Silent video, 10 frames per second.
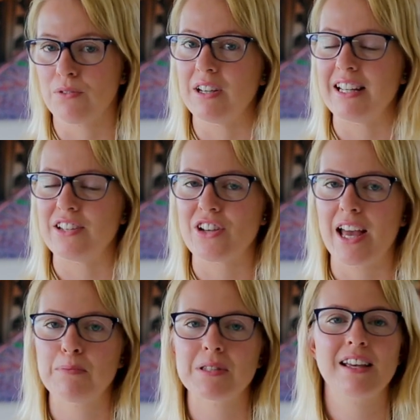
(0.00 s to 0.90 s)
three D
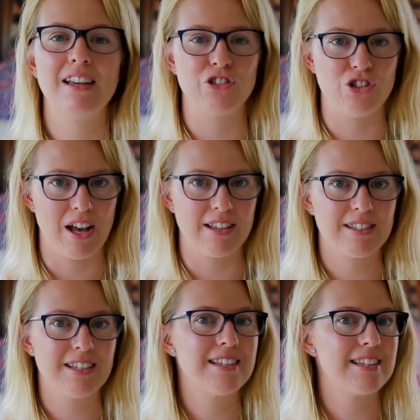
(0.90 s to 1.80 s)
shapes,
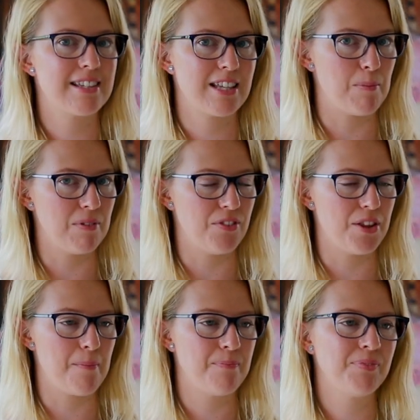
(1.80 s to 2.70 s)
just some of
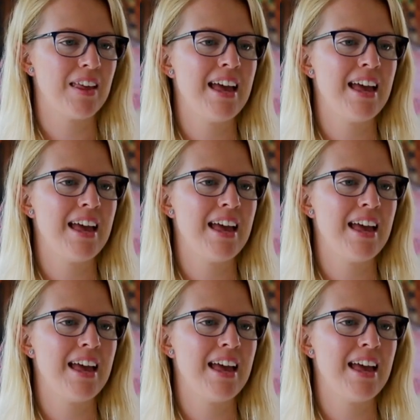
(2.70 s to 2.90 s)
them.